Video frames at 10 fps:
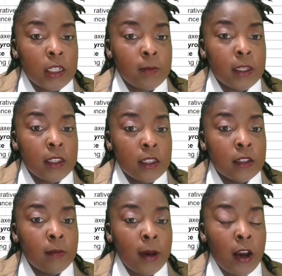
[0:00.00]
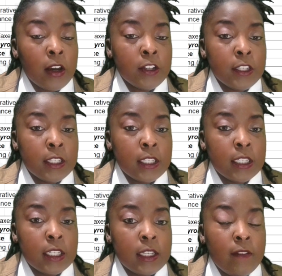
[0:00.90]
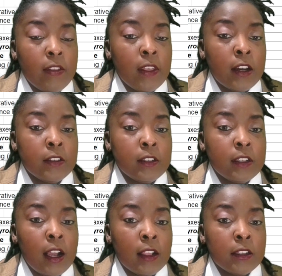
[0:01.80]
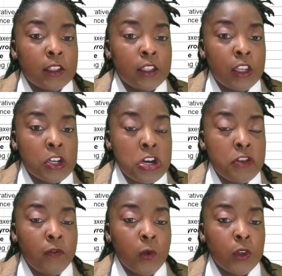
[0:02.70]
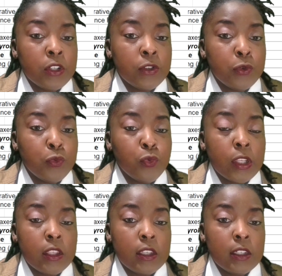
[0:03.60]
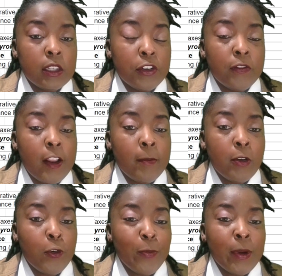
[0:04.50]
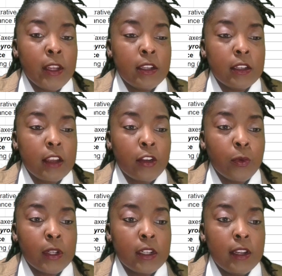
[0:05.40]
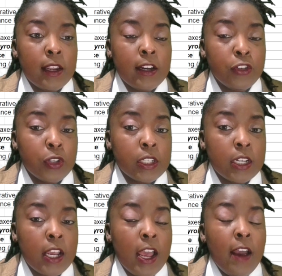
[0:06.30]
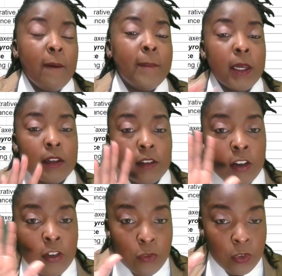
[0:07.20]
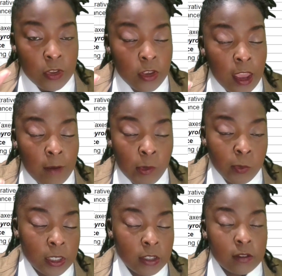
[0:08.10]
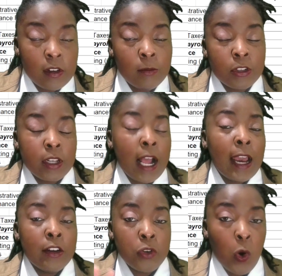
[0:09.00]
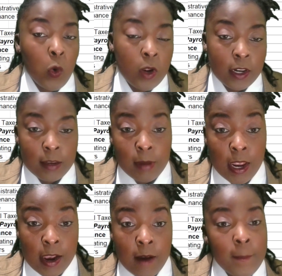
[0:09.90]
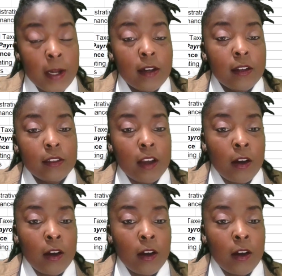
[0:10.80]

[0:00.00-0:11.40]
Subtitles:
is about $167,000 a year if we were to rent this single family home in Southwest Atlanta, Georgia, based off the ambiguous numbers that I totally made up. So,